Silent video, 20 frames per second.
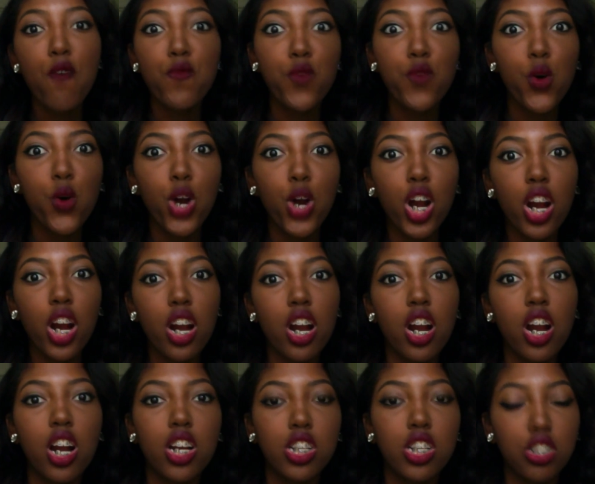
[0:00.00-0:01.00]
4
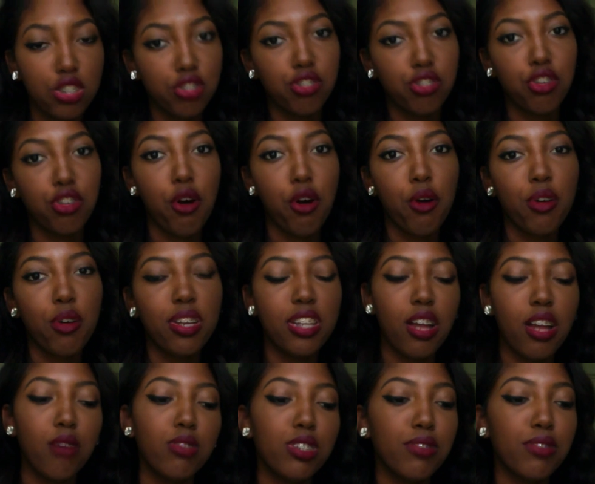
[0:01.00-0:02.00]
years ago. And
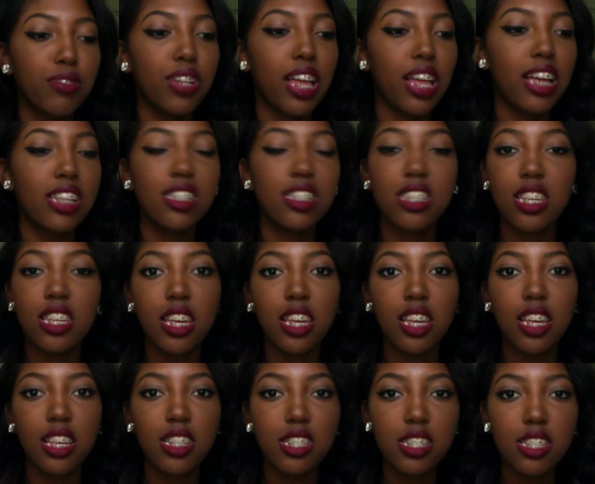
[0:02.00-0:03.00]
that was for
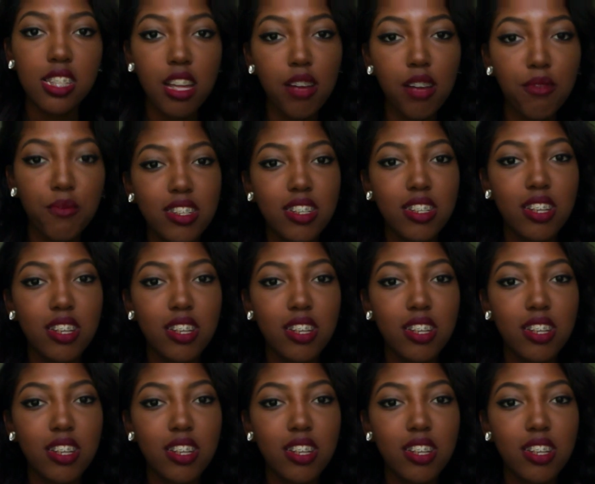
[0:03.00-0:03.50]
singing and stuff.